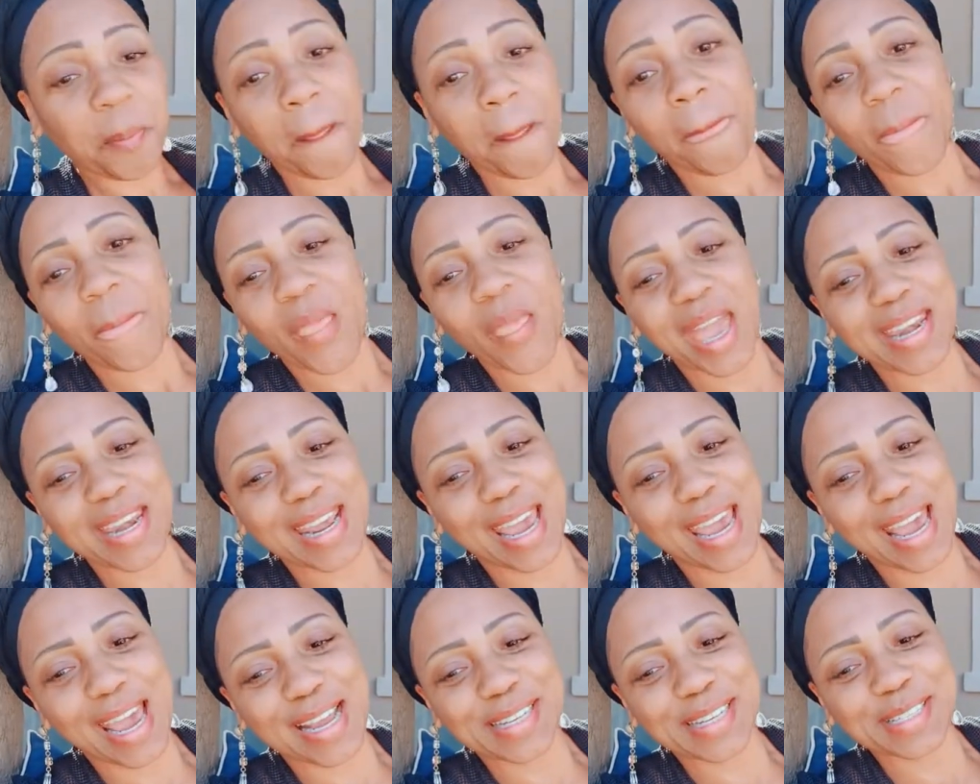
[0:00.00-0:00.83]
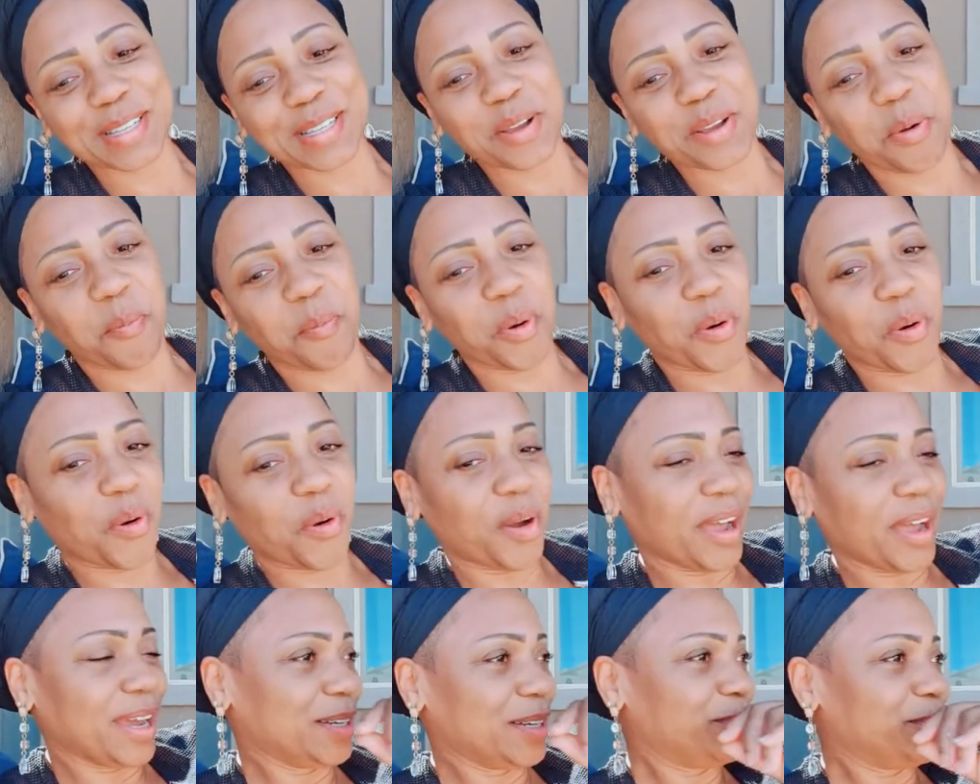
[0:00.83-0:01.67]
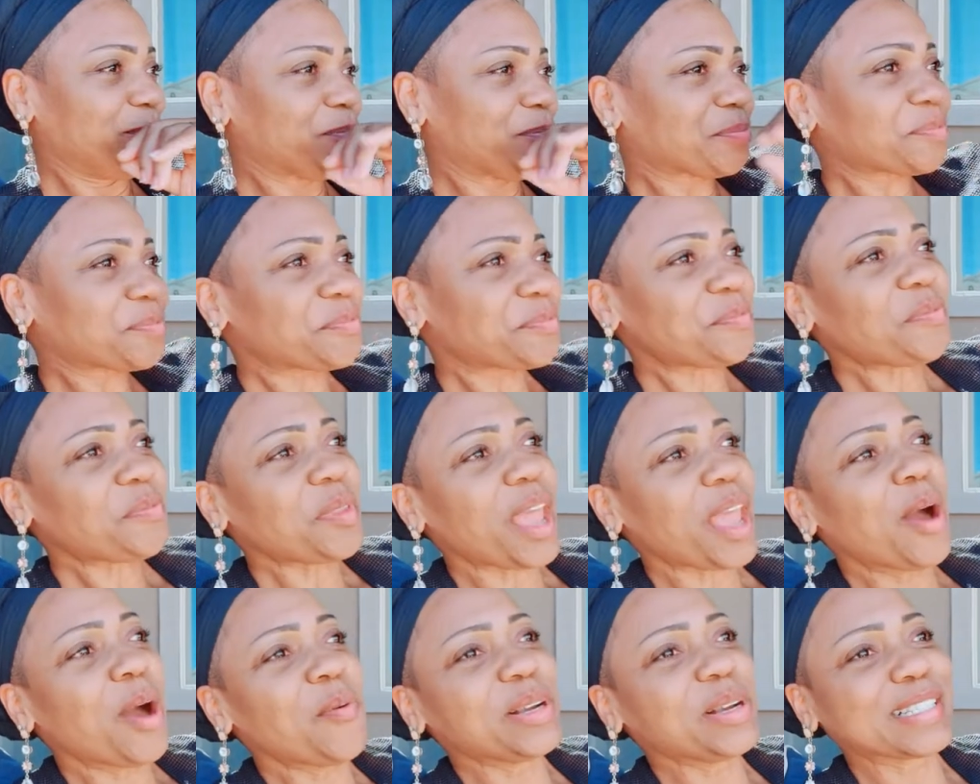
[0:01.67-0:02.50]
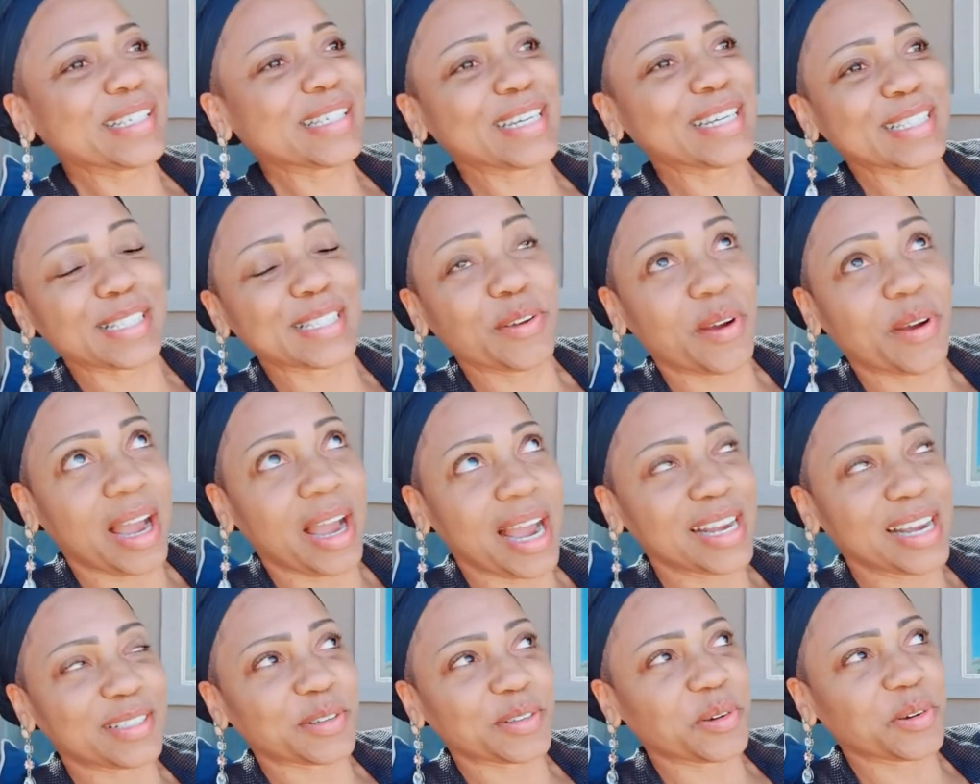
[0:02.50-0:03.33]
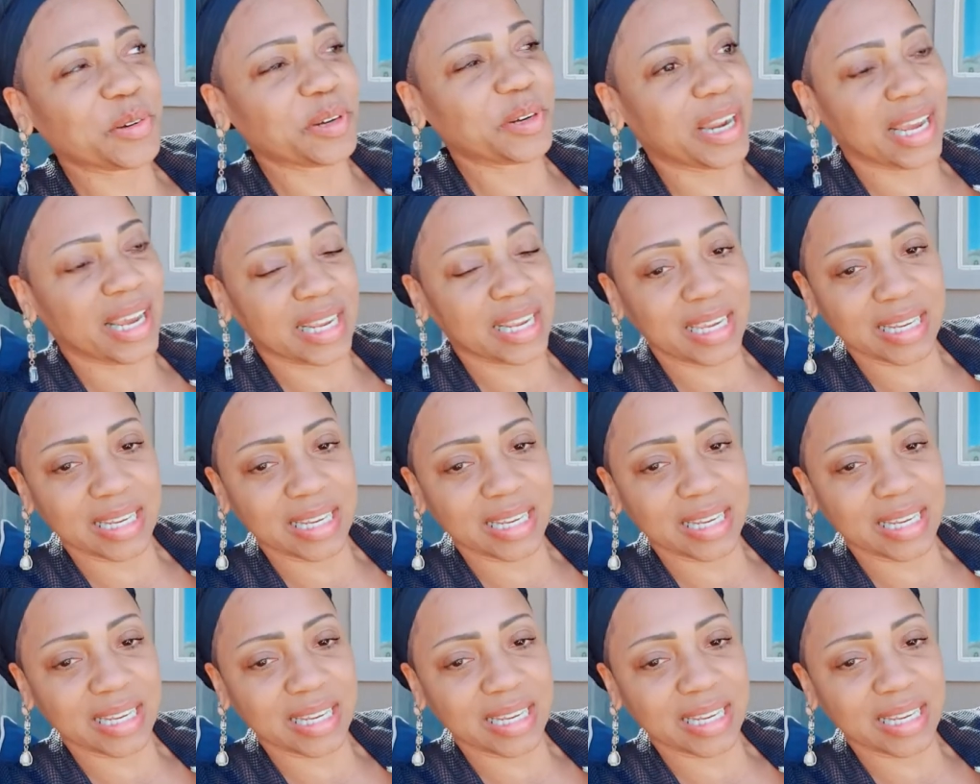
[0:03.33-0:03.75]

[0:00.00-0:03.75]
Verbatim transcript: And they had this little boy. I went to this little high school out here.